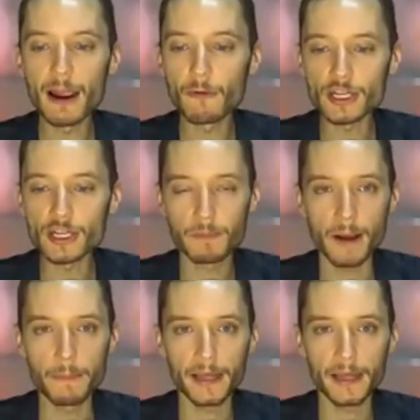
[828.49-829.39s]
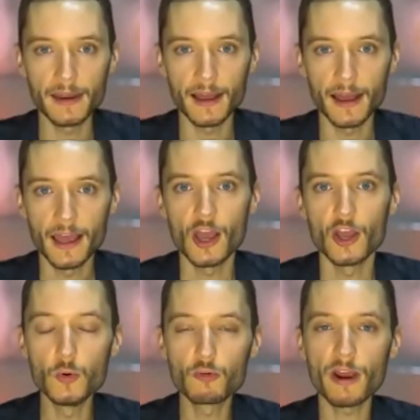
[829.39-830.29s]
not Russian propaganda.
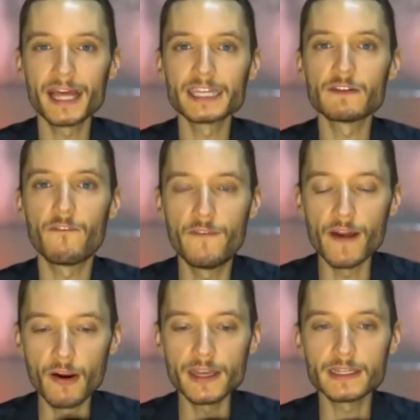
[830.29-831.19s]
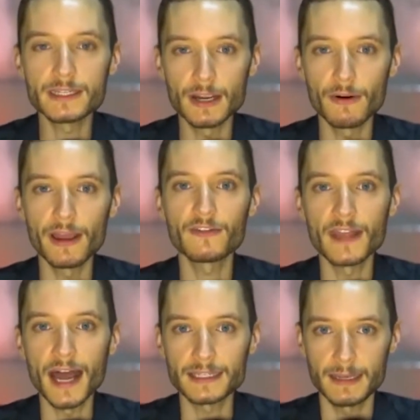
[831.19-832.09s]
Ukraine has a very serious
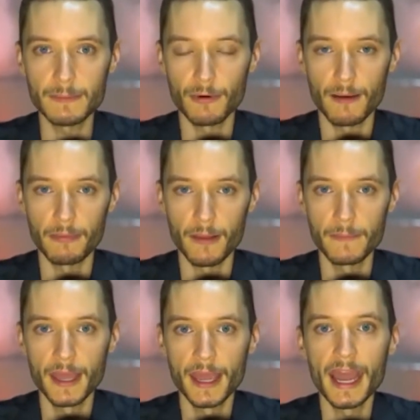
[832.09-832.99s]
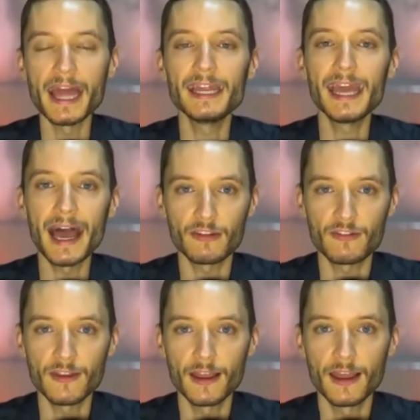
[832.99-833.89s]
Nazi problem. And
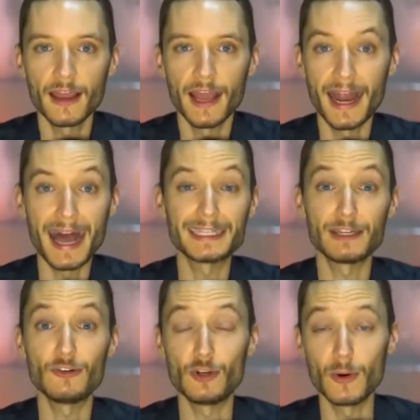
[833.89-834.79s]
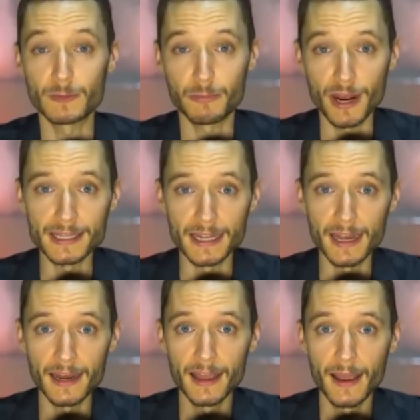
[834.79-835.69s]
yes, it has a Jewish
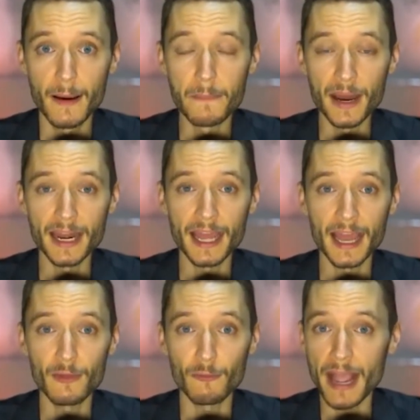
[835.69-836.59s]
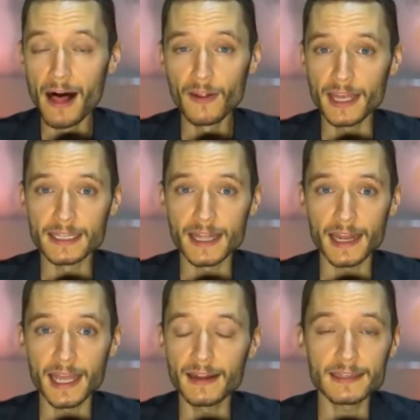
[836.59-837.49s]
president, but the reality is
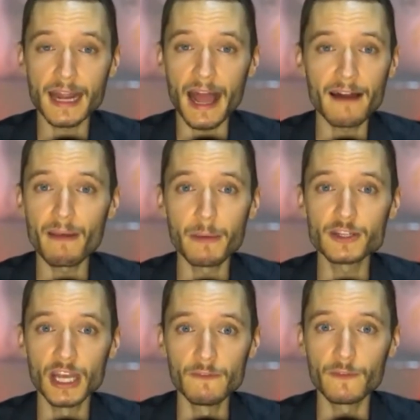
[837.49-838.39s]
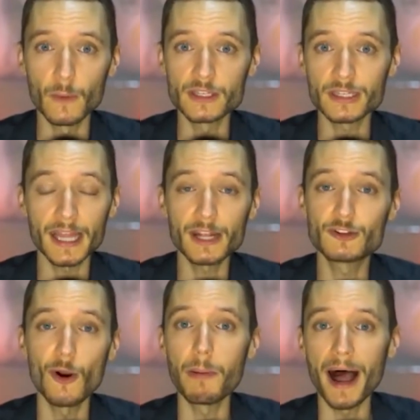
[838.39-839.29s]
that he doesn't have that much influence, like
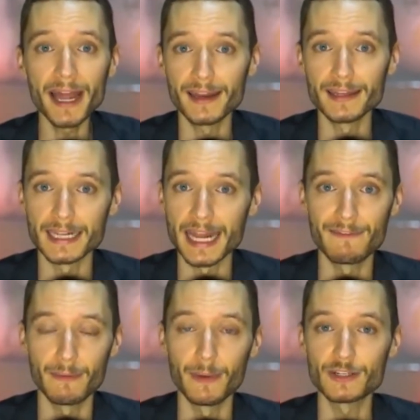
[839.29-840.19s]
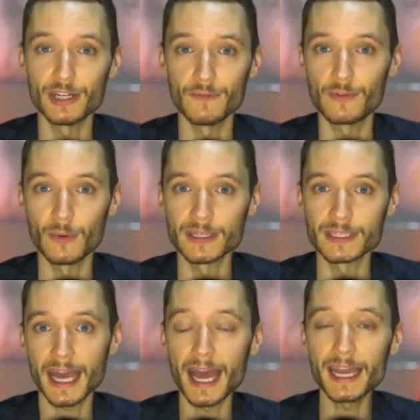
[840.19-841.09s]
Joe Biden doesn't have that much influence,
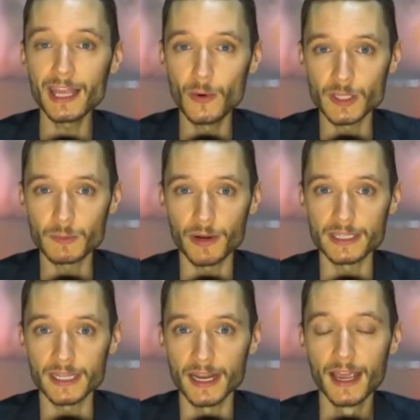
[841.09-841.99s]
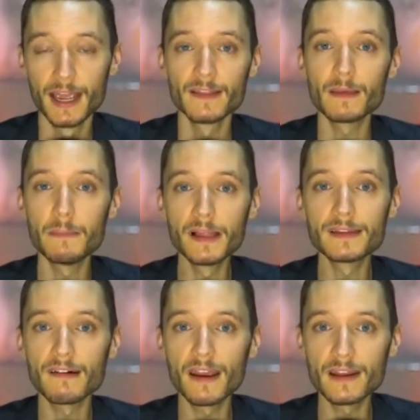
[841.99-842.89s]
like any US president. The
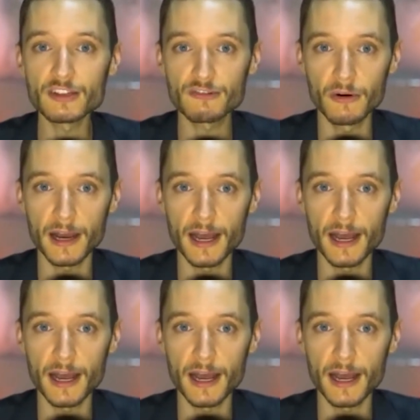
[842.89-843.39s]
military-industrial